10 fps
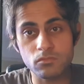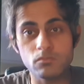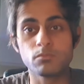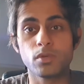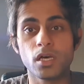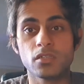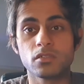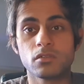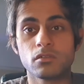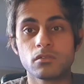blood
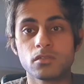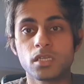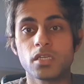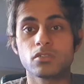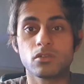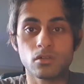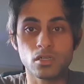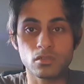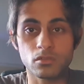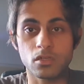takes
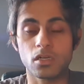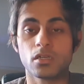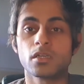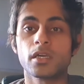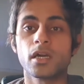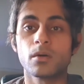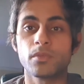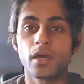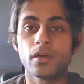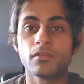longer to kind of get up
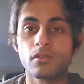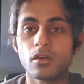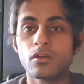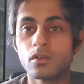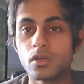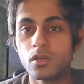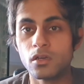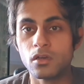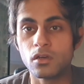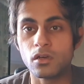there. So
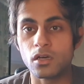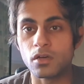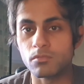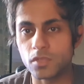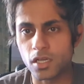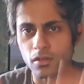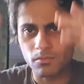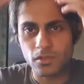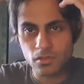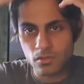you know,
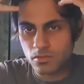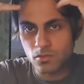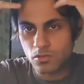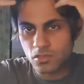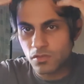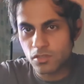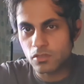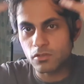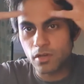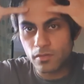there's all stuff to do
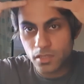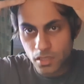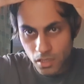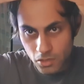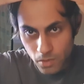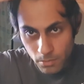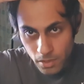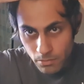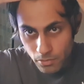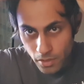with gravity. That's why
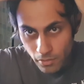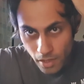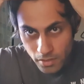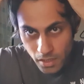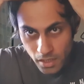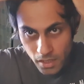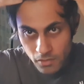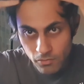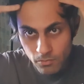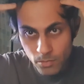people around here,
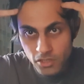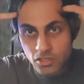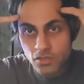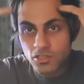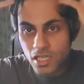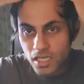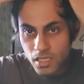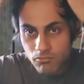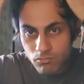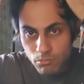from the pictures I've
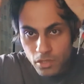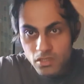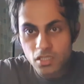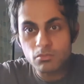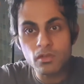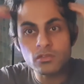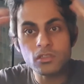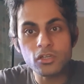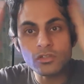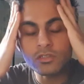seen, about 6 months is a
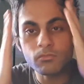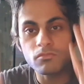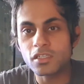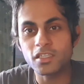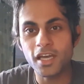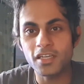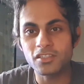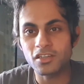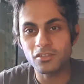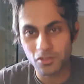good
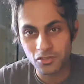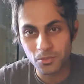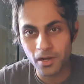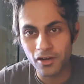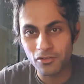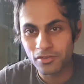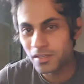indicator, not 12.